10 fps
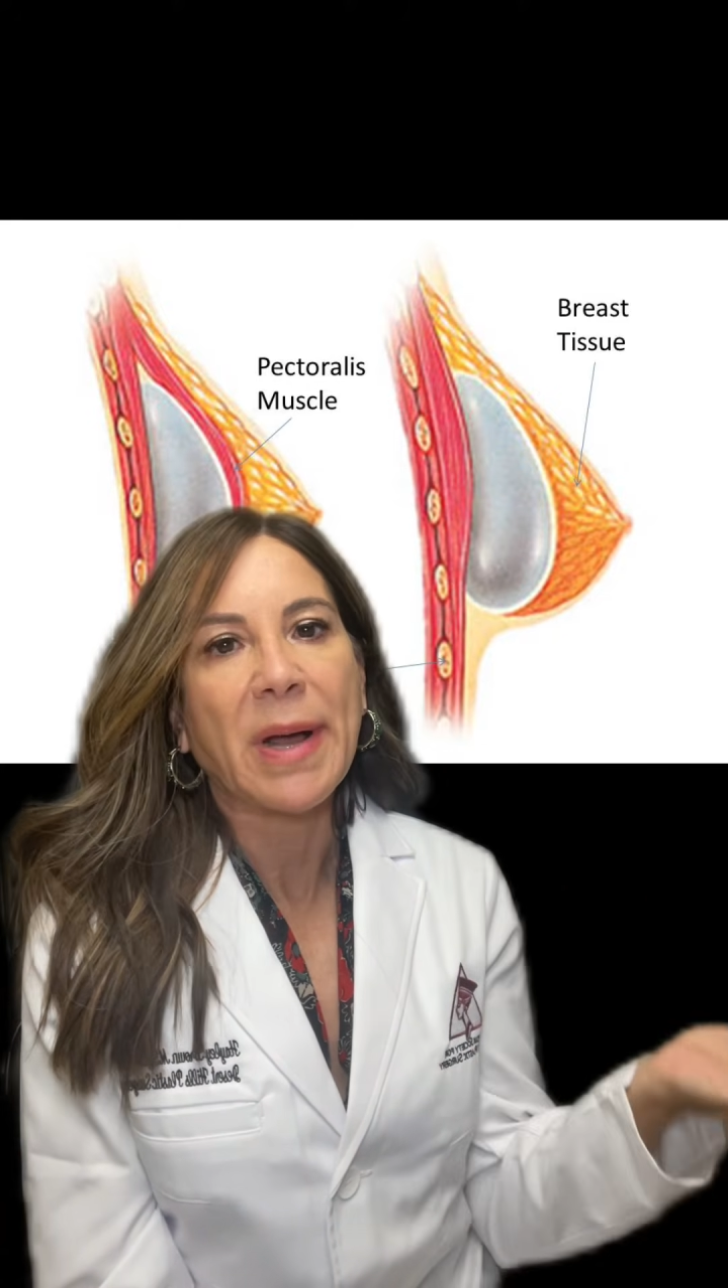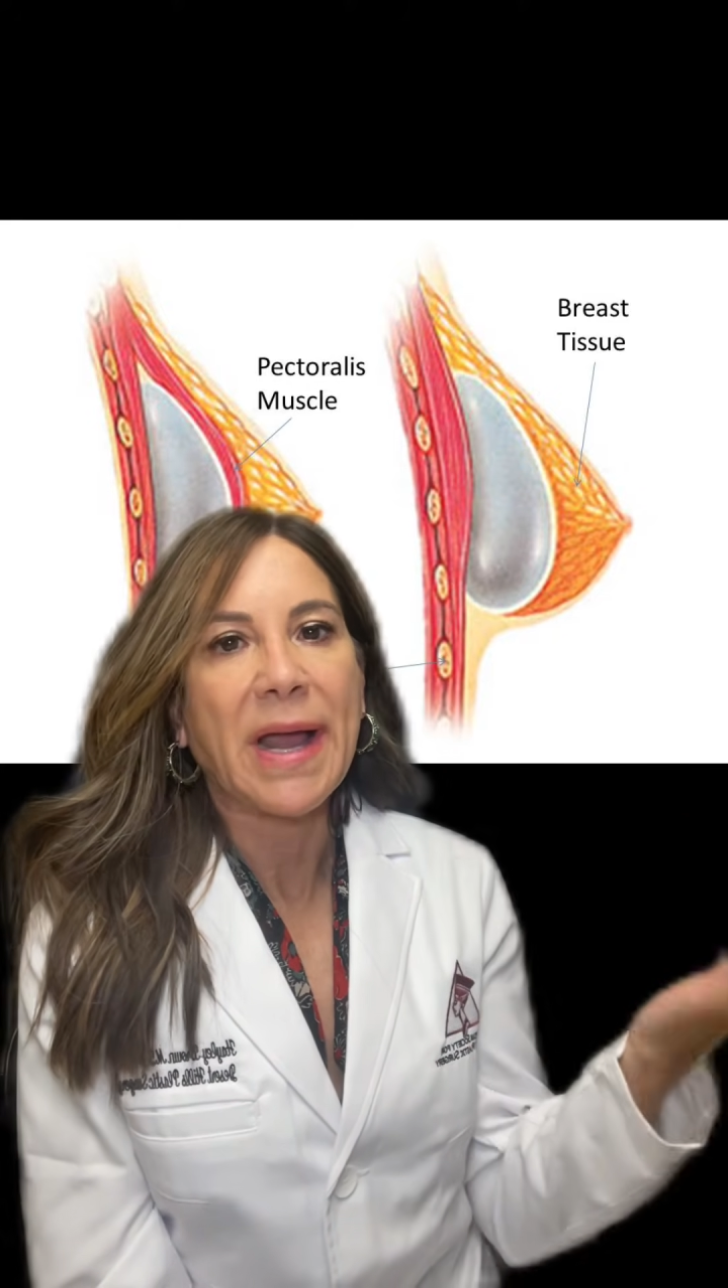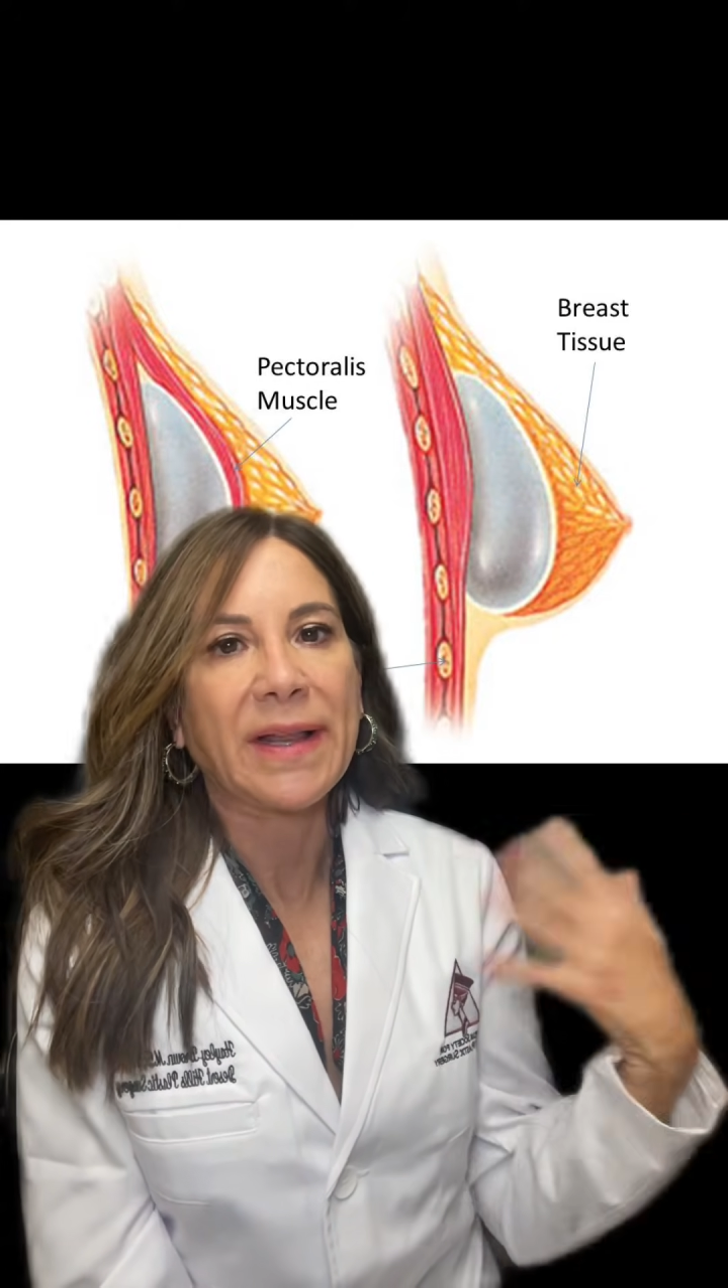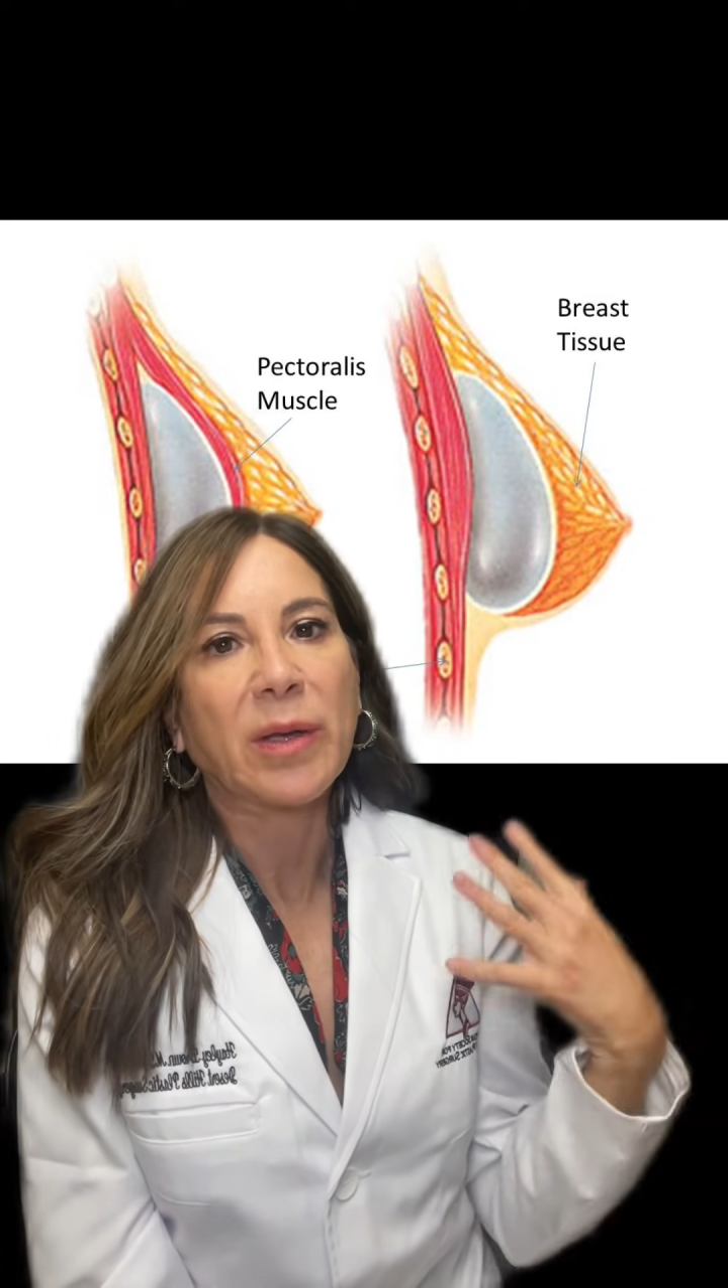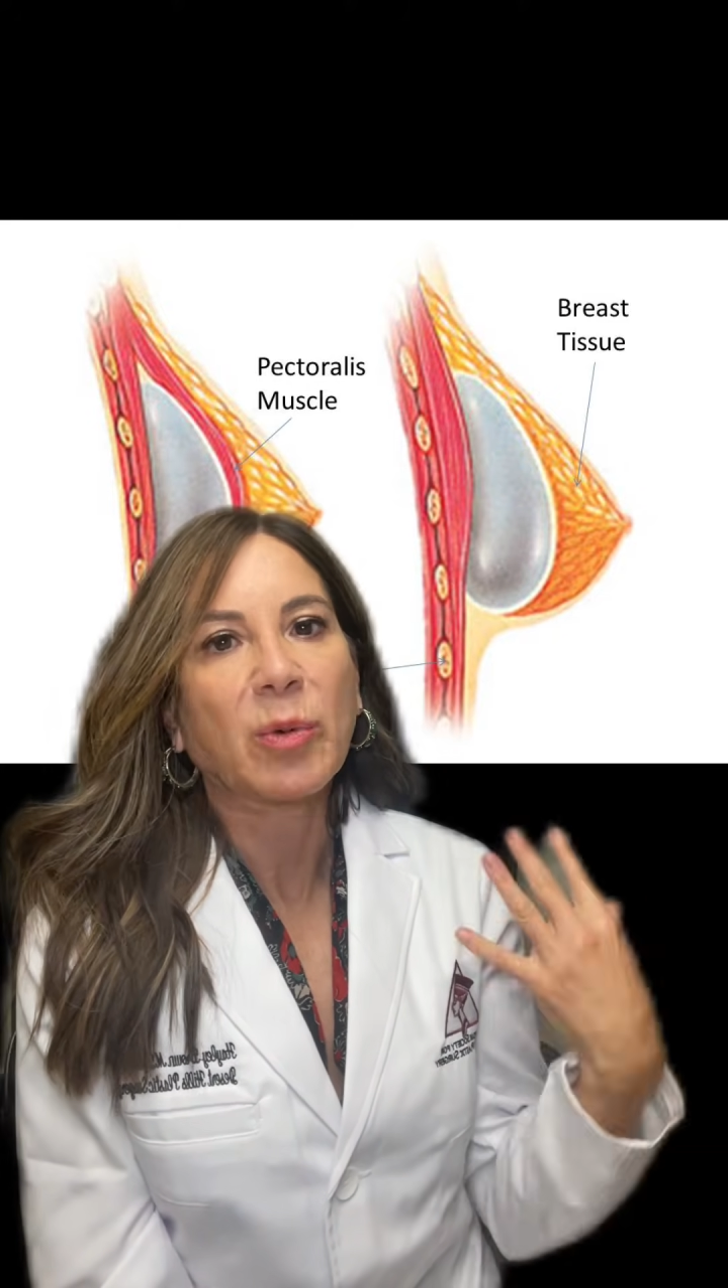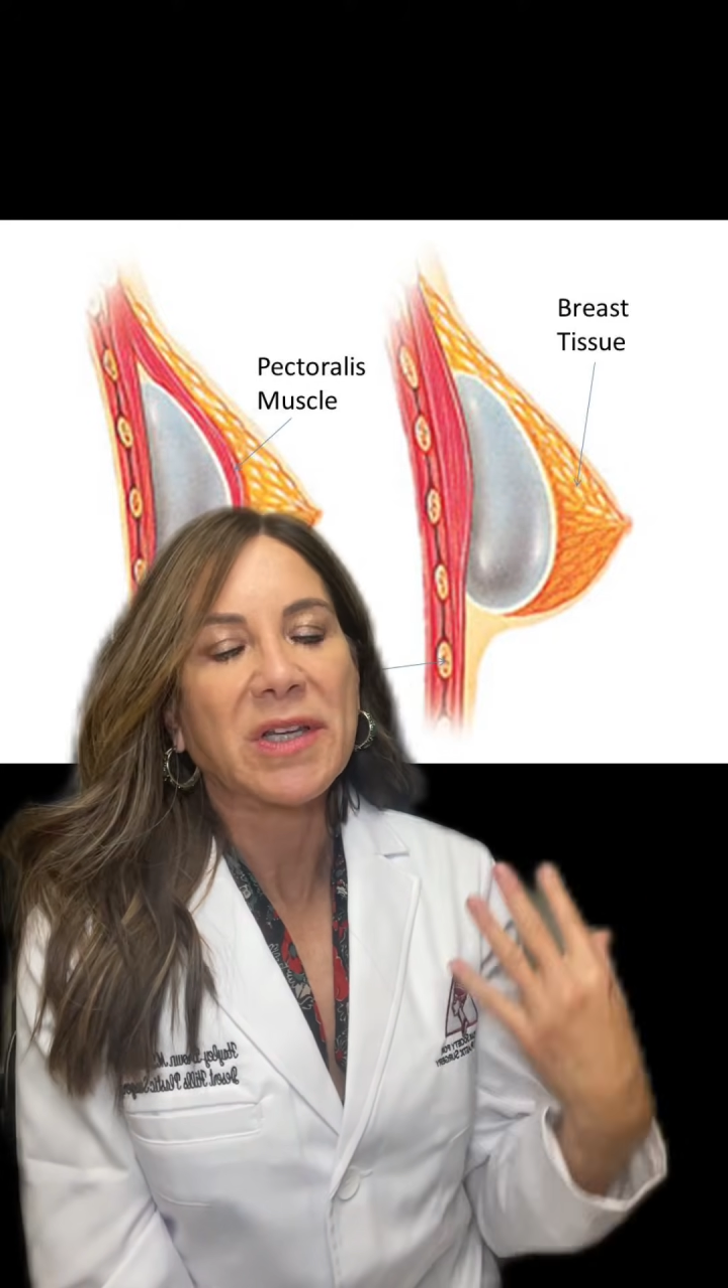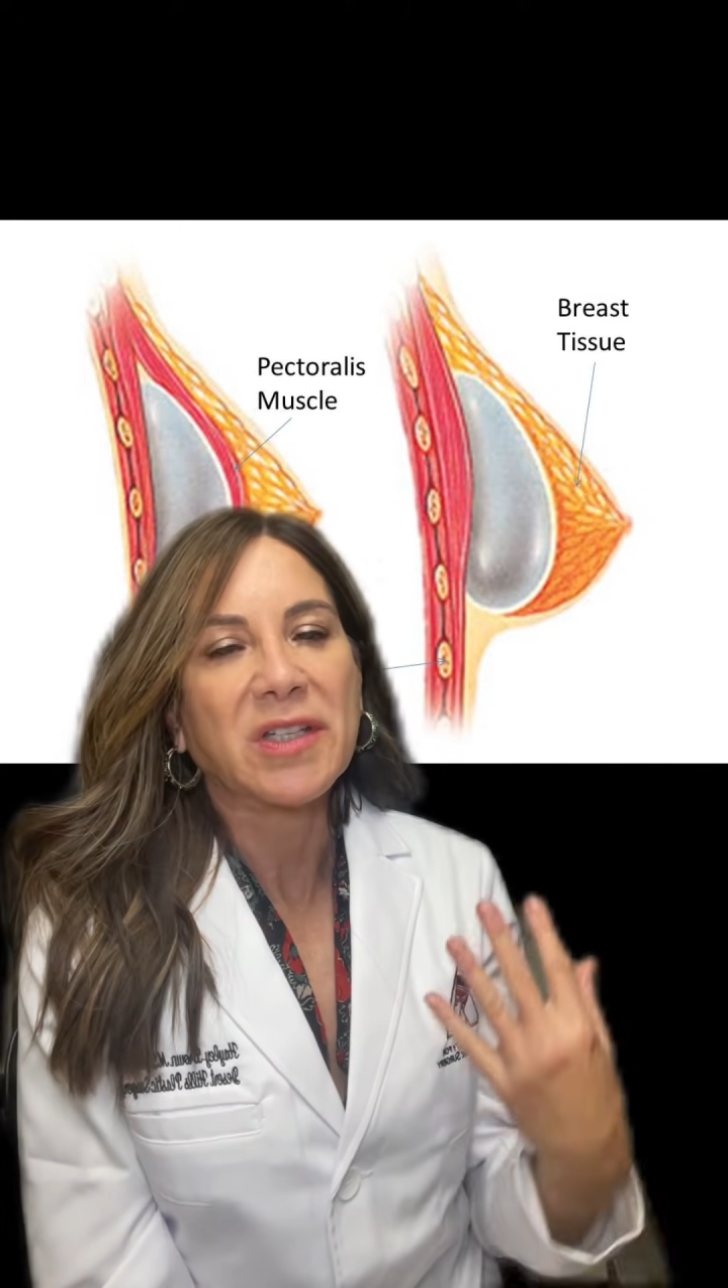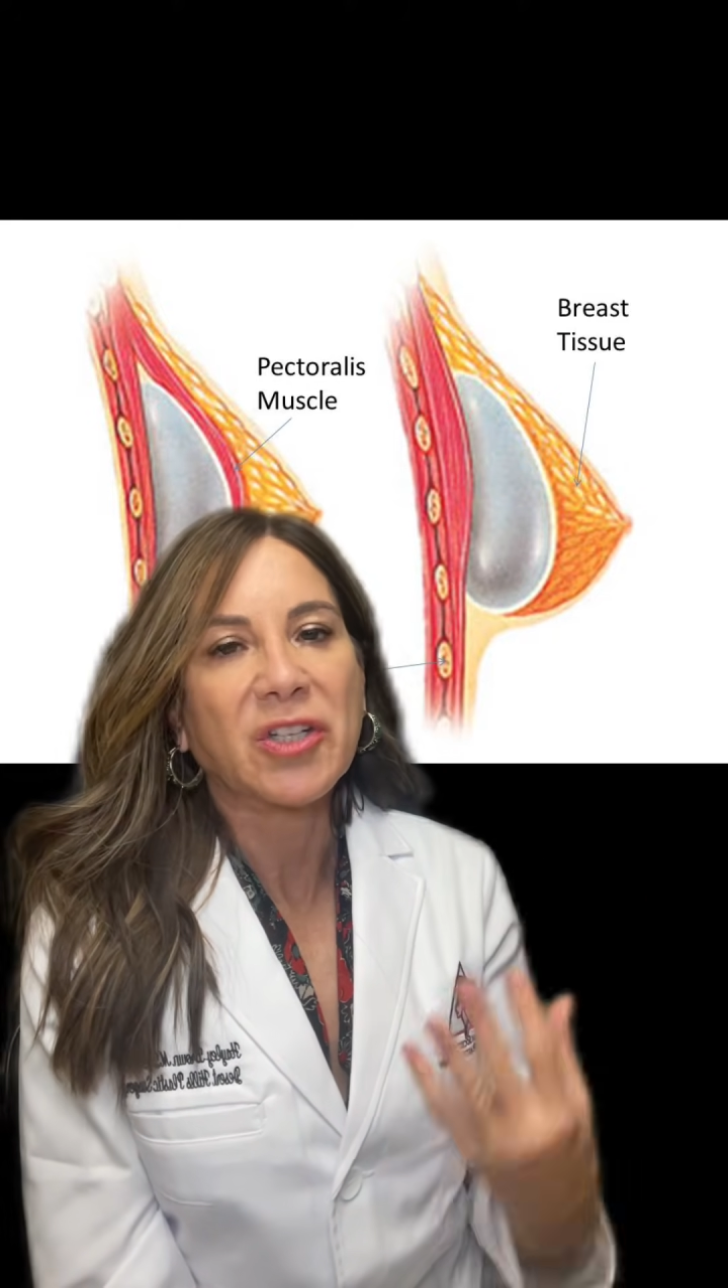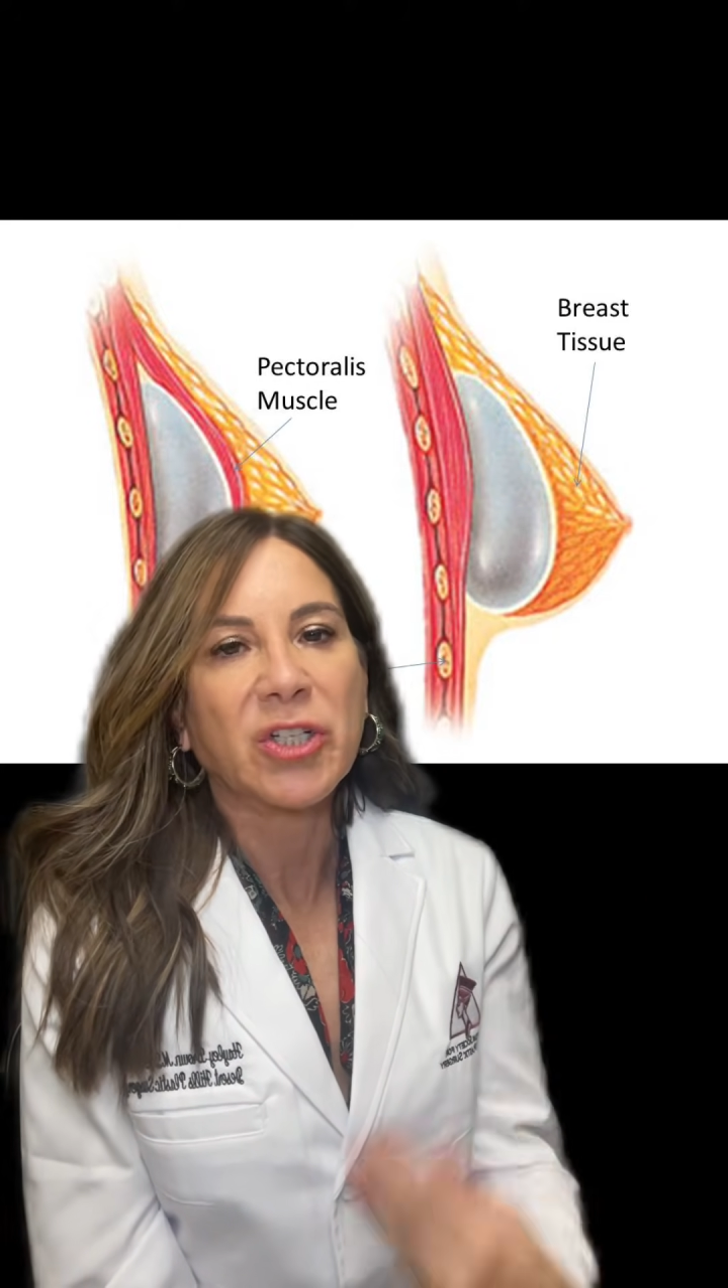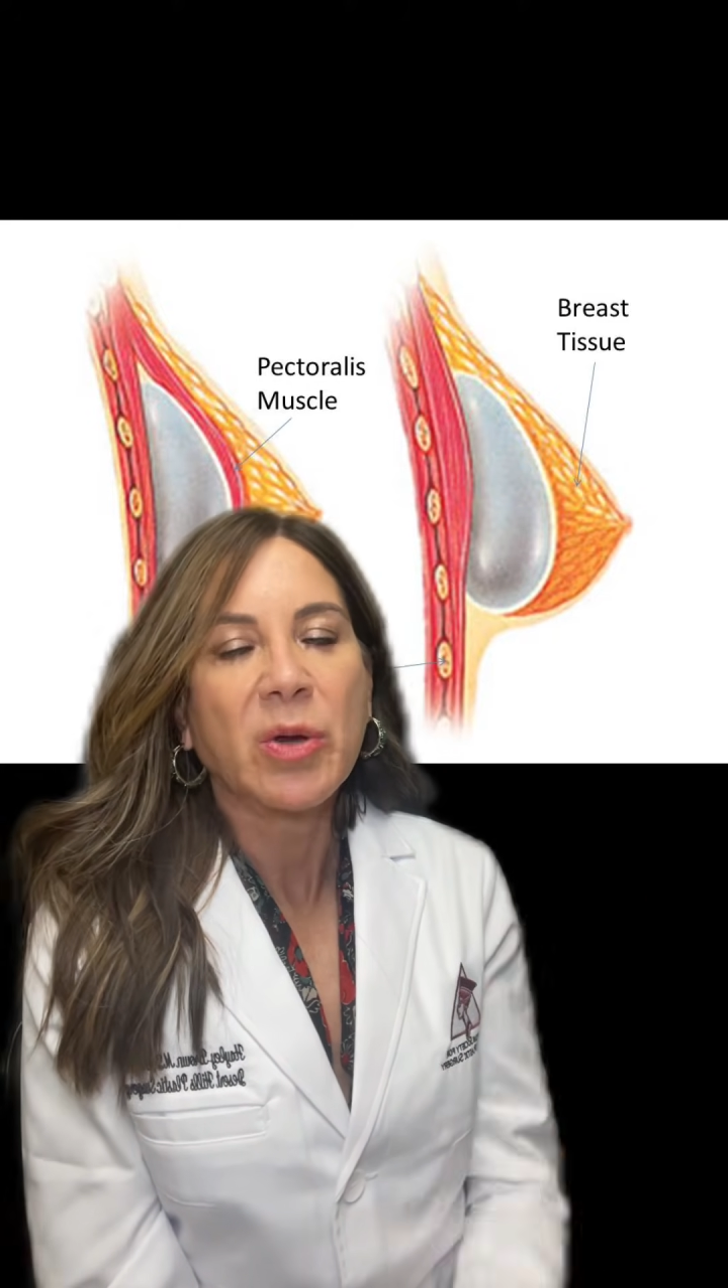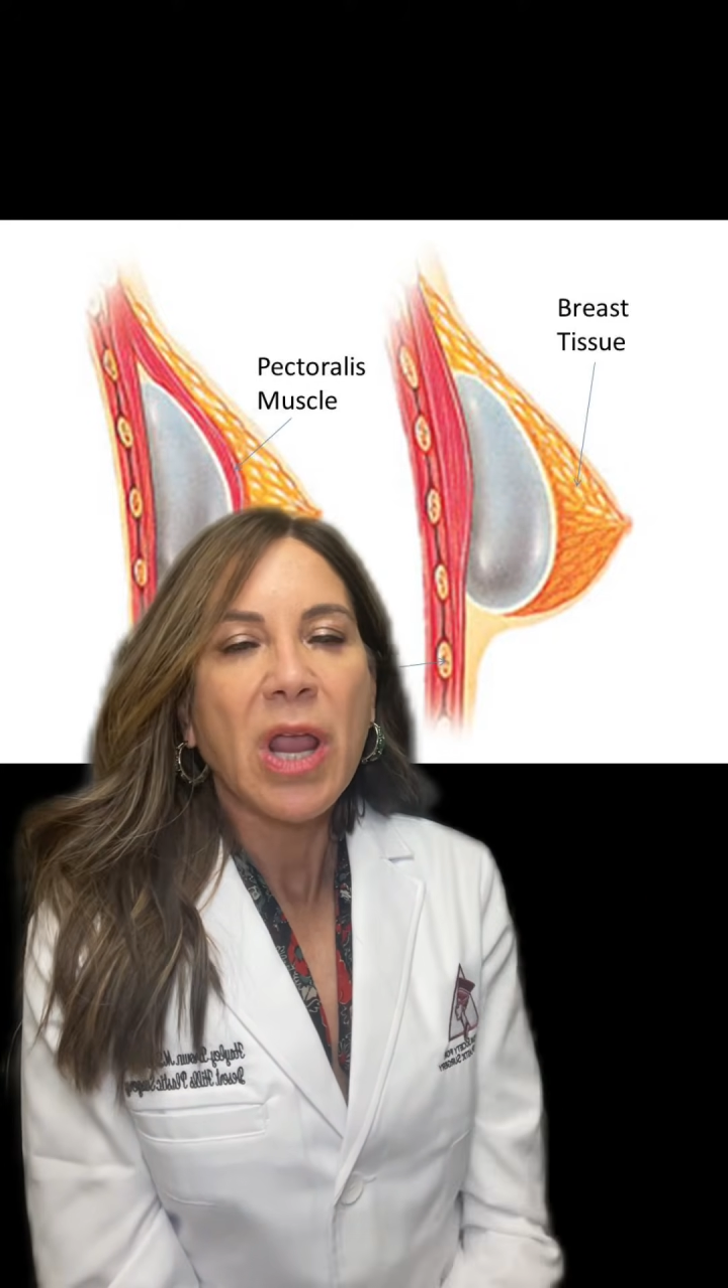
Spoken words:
behind the breast tissue.